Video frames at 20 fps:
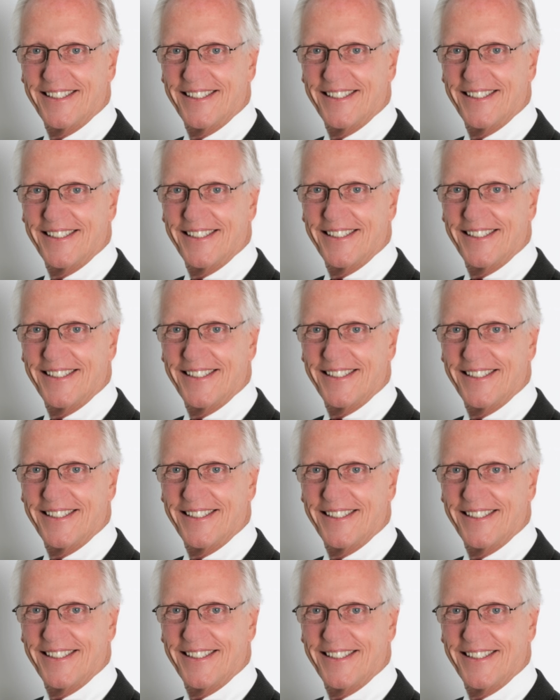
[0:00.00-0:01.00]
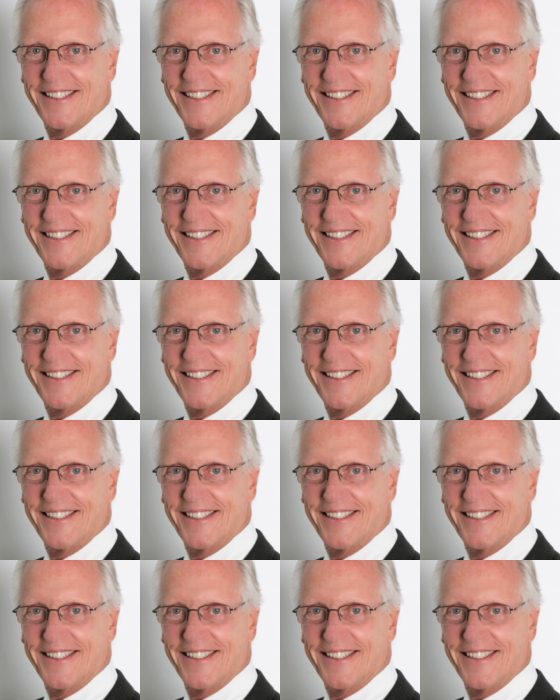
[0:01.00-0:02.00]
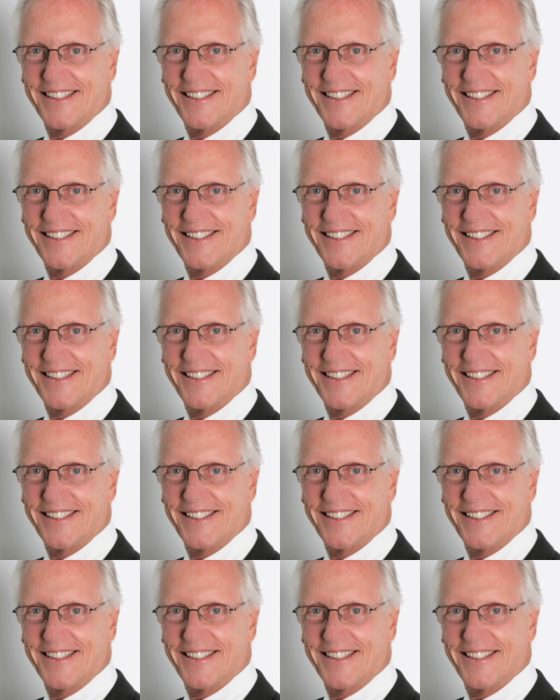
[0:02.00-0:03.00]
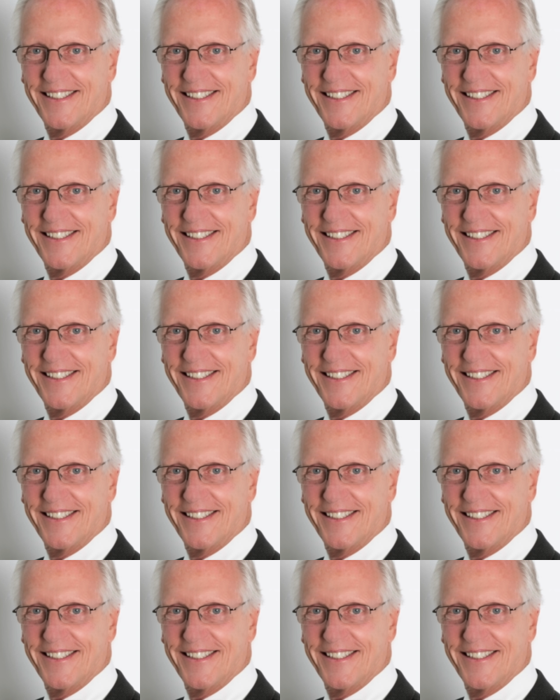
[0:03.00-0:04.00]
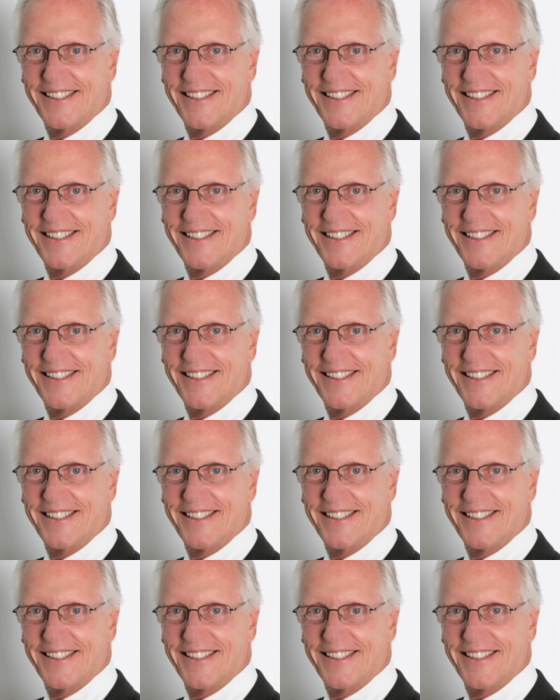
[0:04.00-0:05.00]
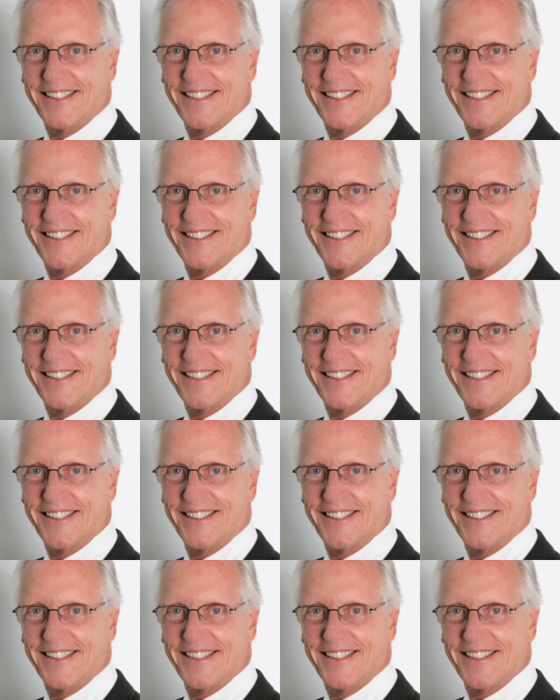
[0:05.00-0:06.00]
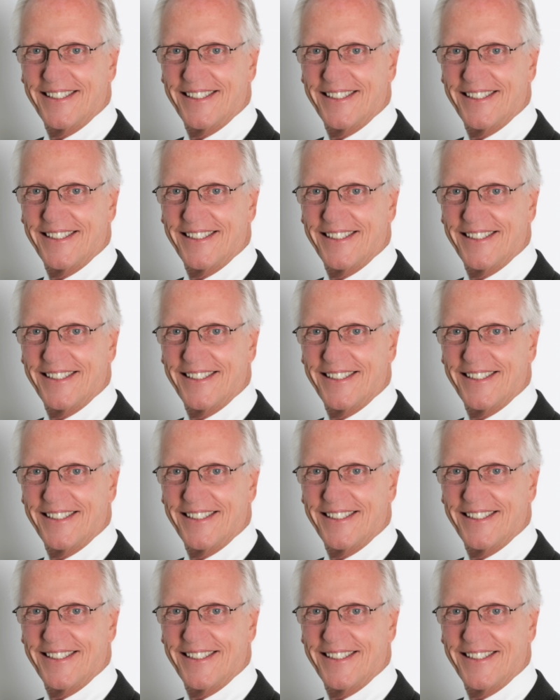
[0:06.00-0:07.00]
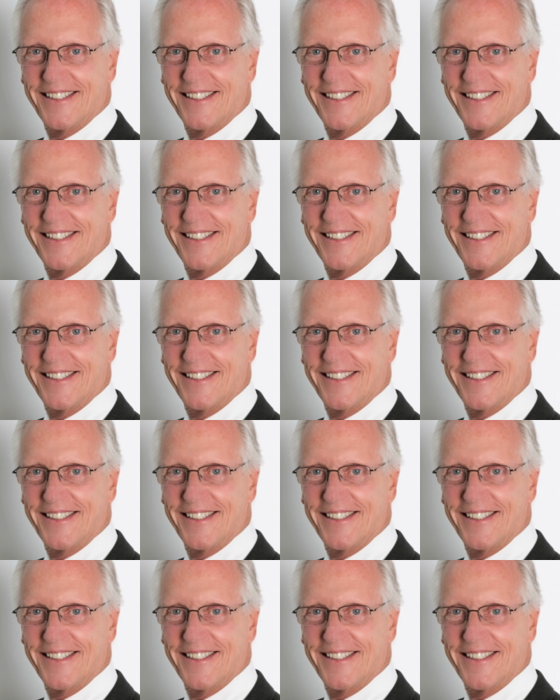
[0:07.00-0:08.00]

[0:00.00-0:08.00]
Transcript: The face doesn't move, so there is nothing to read.